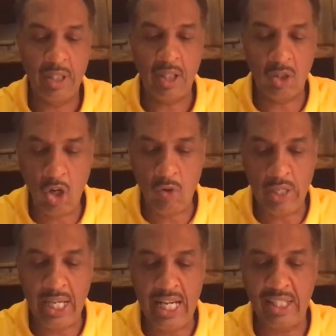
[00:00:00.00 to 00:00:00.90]

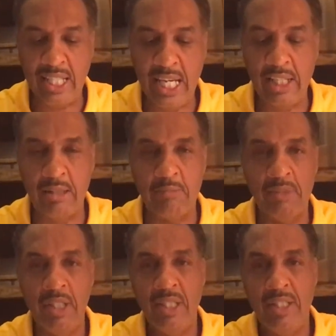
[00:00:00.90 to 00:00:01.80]
Glory and a kingdom,
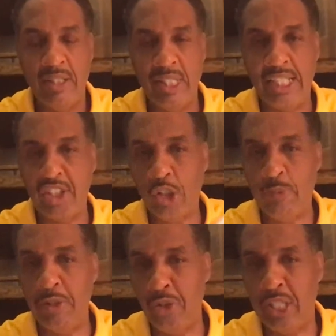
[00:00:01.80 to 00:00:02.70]
that's a
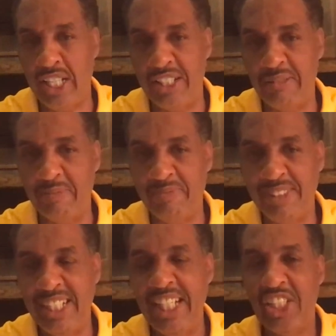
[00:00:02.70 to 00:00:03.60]
spiritual kingdom.
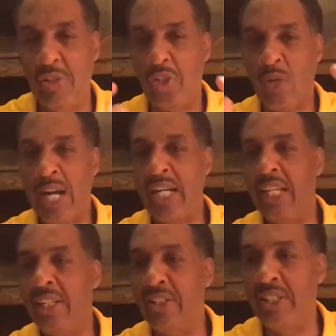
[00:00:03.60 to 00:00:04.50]
So he's
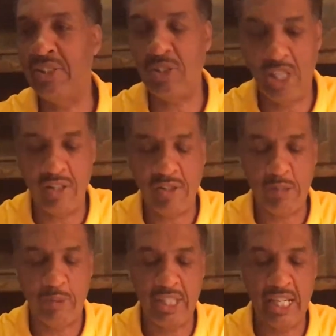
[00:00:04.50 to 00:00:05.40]
reigning on this
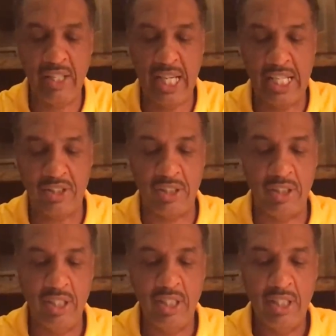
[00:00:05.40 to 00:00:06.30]
earth, but now he has a,
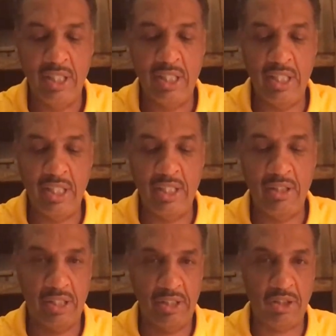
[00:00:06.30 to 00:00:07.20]
you
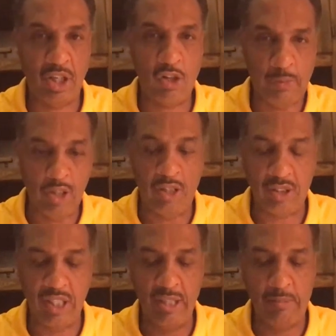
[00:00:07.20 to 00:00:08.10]
know, this earth
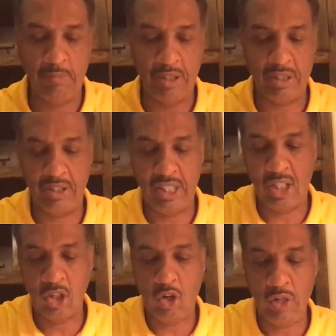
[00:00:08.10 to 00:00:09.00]
belongs to him. But see,
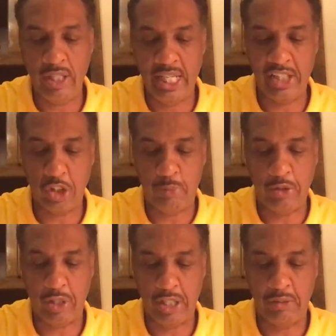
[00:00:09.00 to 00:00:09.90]
glory, here's a
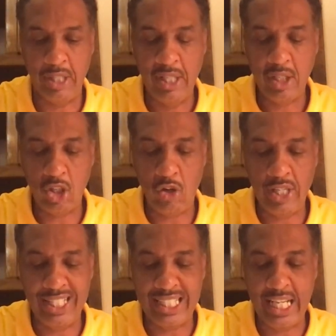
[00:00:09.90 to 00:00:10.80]
spiritual kingdom.
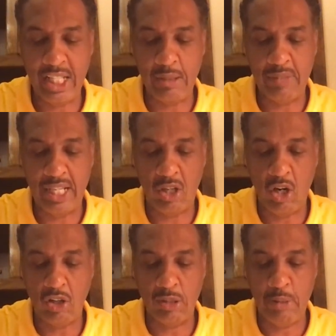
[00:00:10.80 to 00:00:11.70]
Glory in a kingdom that
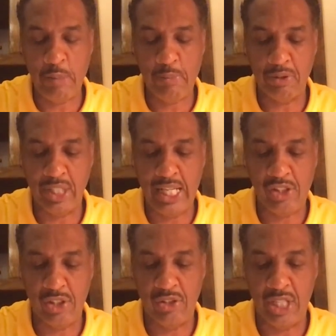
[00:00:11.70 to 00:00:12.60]
all the peoples,
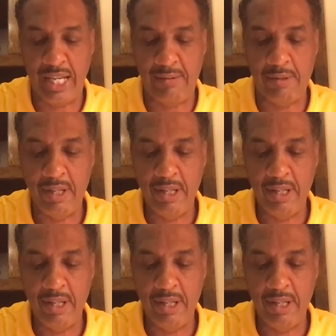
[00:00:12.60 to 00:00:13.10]
nations, and